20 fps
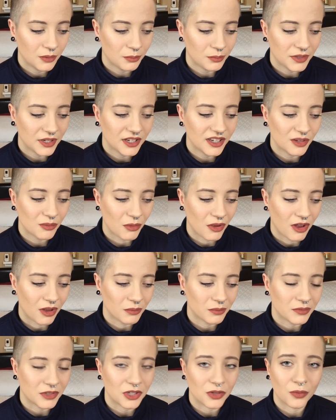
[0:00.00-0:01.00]
being a
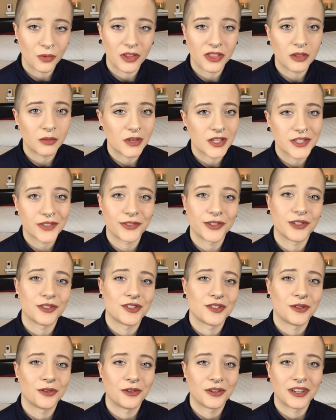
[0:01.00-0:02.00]
mom, you want the best for your
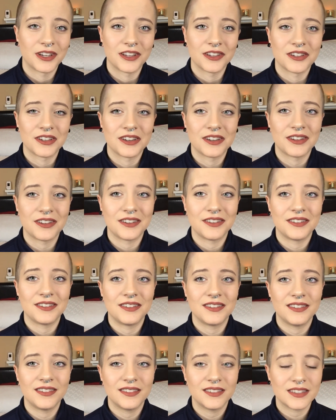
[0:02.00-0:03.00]
children, and
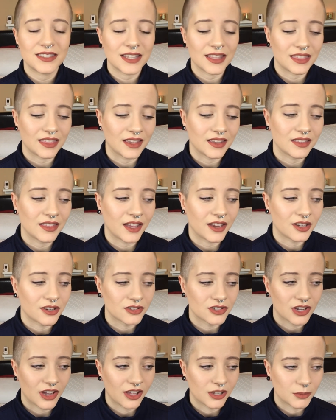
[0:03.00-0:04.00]
to think that your
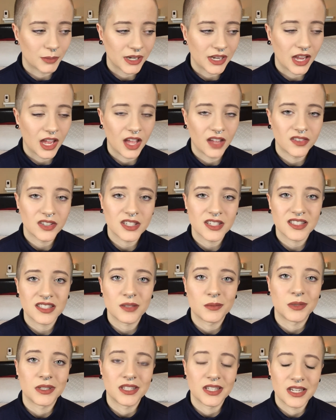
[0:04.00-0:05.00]
child might have a
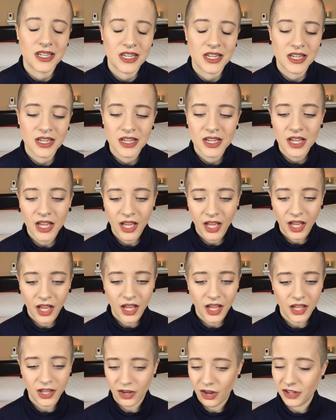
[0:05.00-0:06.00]
disability,
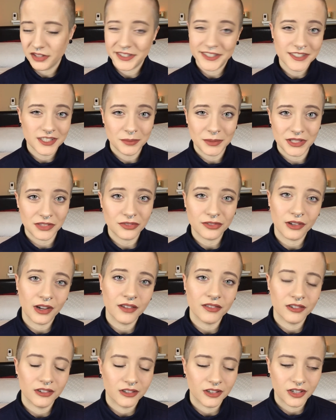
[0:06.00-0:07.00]
and autism is
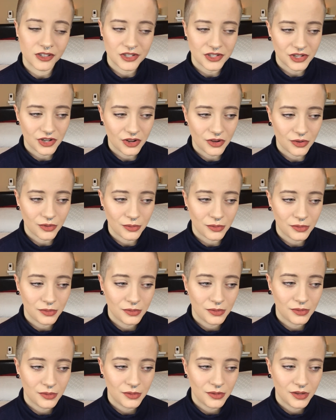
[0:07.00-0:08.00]
forever. There's no
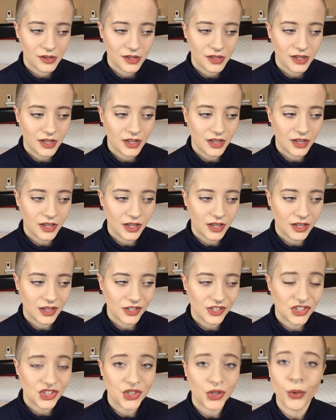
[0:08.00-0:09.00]

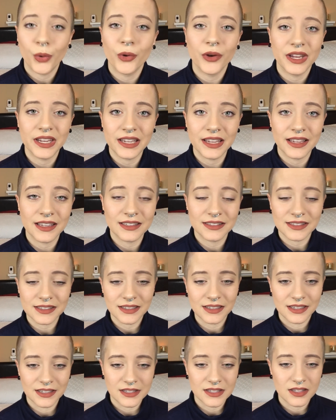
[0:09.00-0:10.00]
curing it.
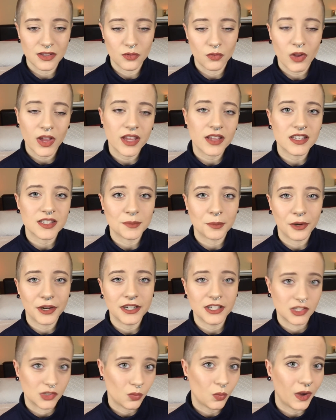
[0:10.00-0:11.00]
It's the way his
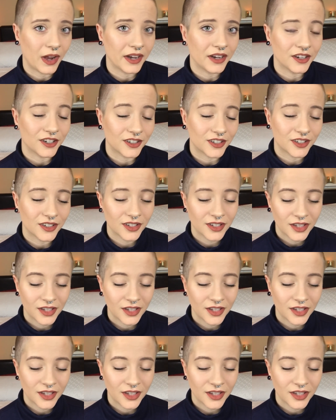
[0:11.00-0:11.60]
brain is wired.